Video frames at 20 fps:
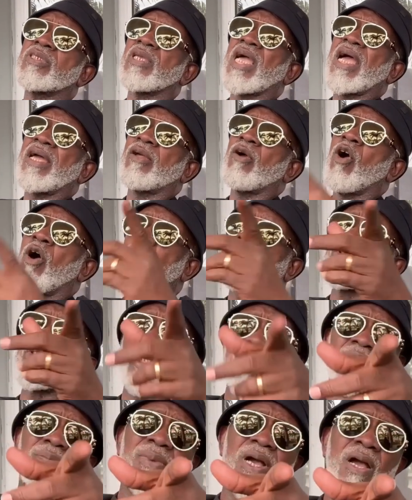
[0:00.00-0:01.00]
I hope
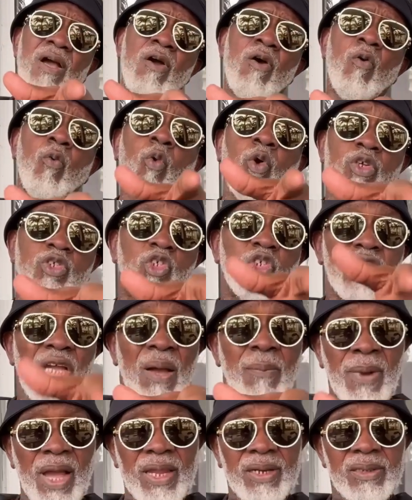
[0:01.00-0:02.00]
Uzodimma was
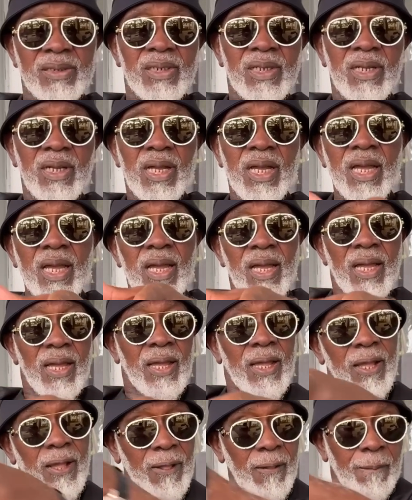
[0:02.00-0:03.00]
chairman
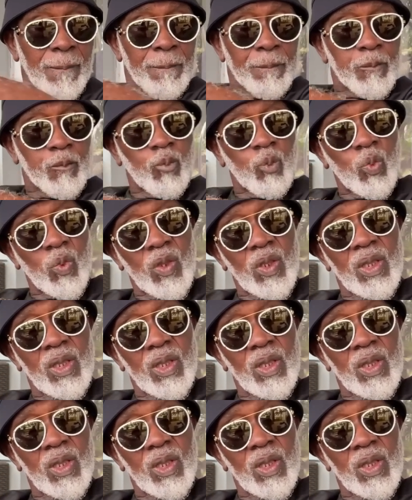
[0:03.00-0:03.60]
um,